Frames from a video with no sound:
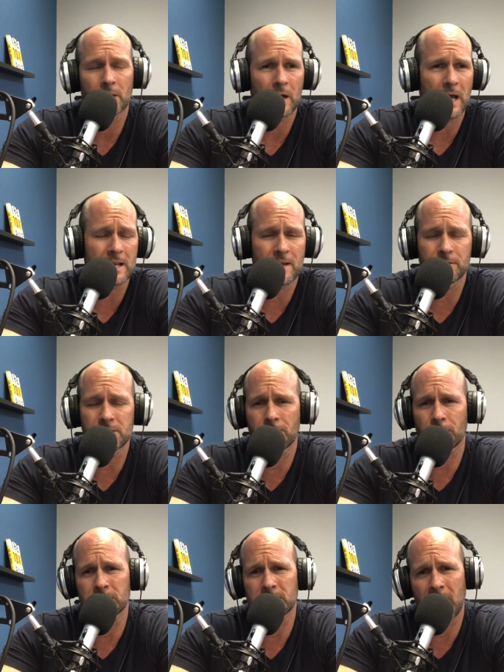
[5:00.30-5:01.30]
I'd have
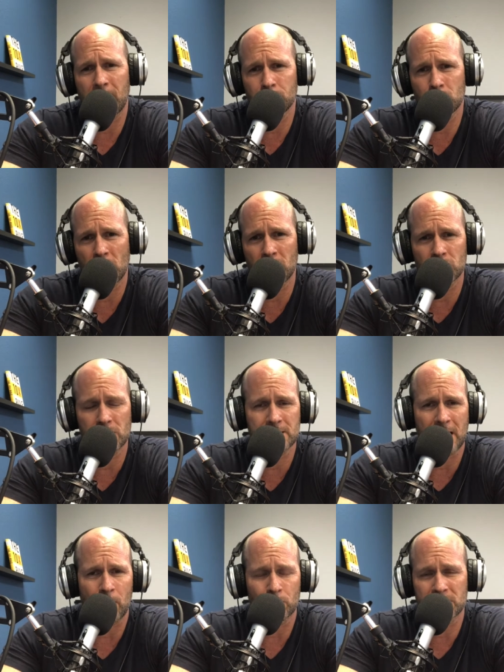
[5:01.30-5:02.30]
different time changes.
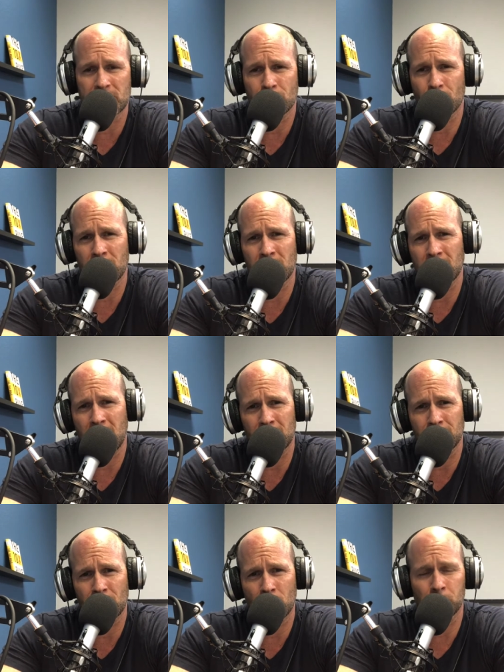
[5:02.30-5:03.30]
I was either in and out
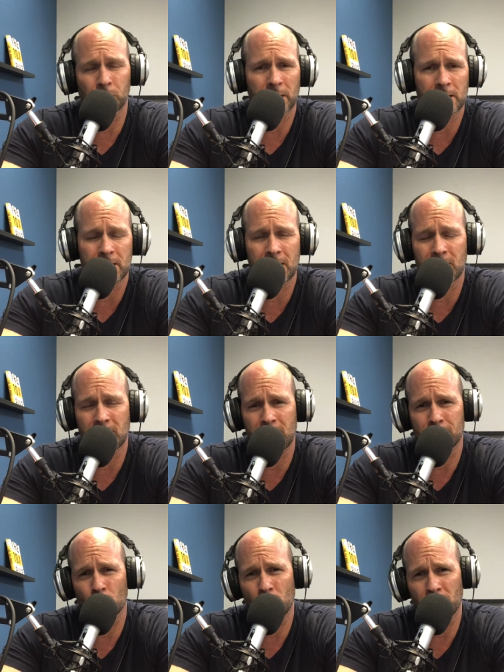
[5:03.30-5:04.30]
of an airplane, in and
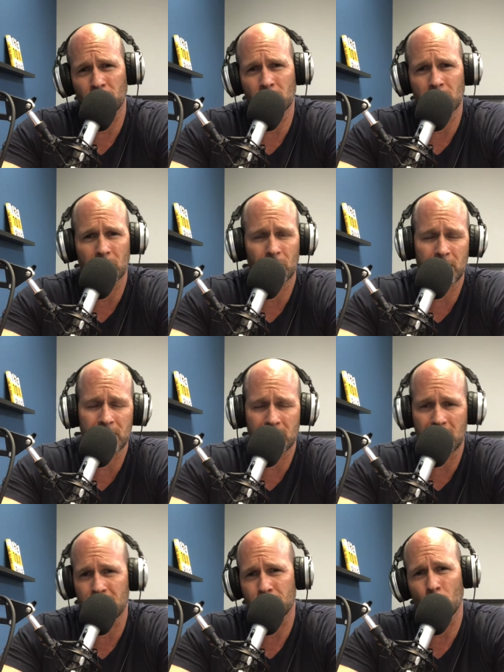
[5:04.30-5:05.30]
out of a rental car, in and
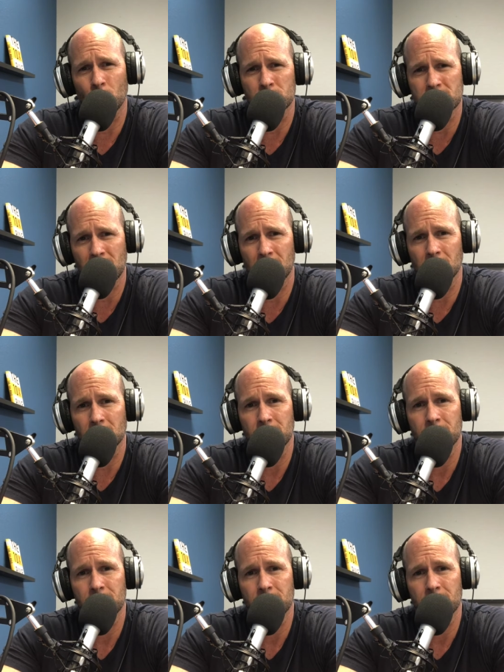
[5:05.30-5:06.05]
out of a hotel.